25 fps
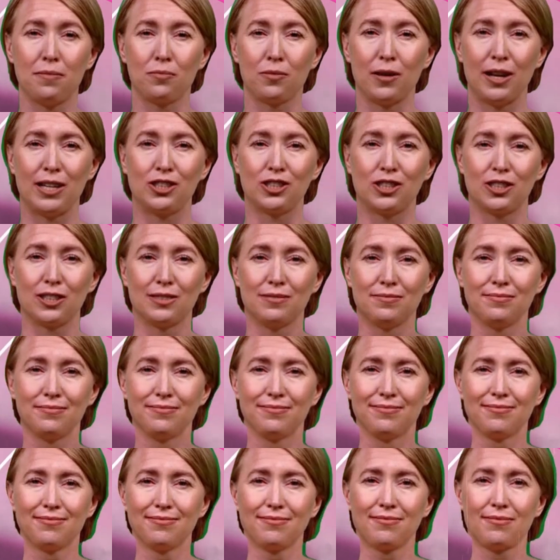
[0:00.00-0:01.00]
pressure.
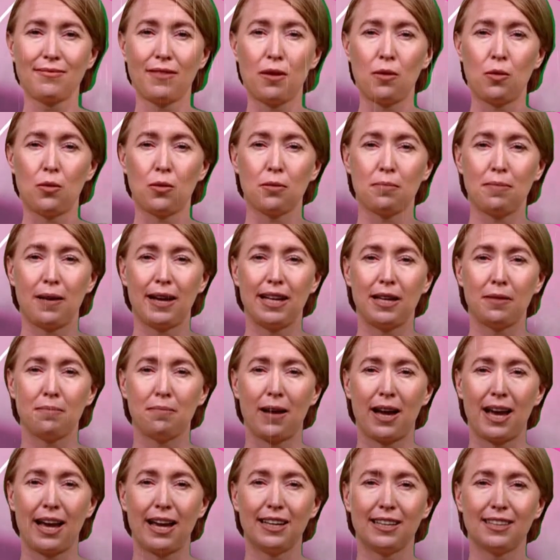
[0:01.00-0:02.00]
We're betting
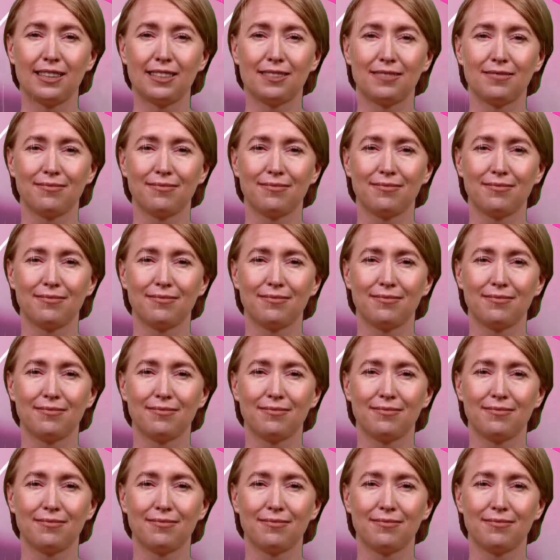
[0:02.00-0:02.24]
pain.